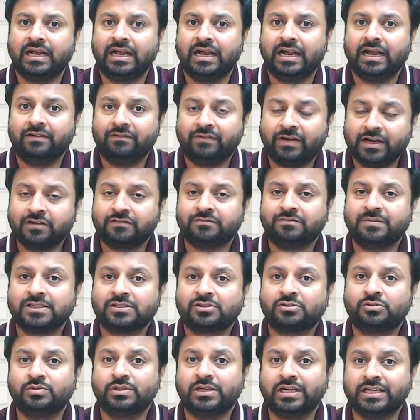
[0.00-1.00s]
And one of my
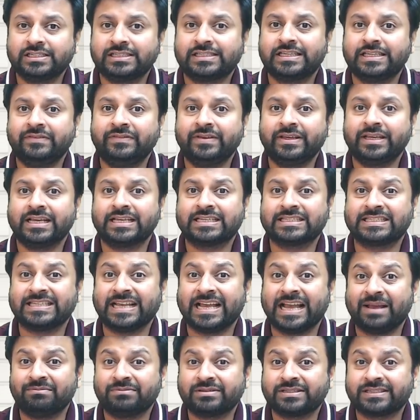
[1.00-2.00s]
students is giving
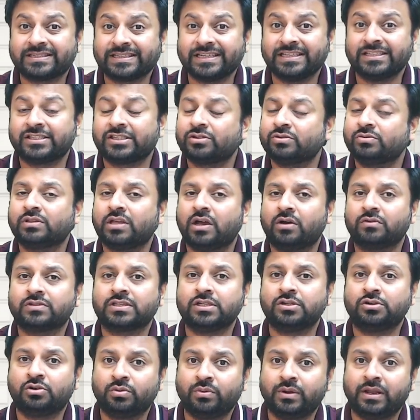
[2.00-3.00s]
exams since
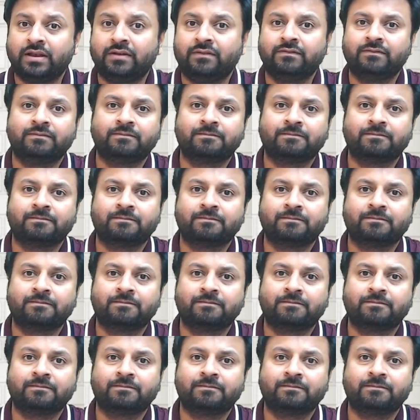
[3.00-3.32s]
2012.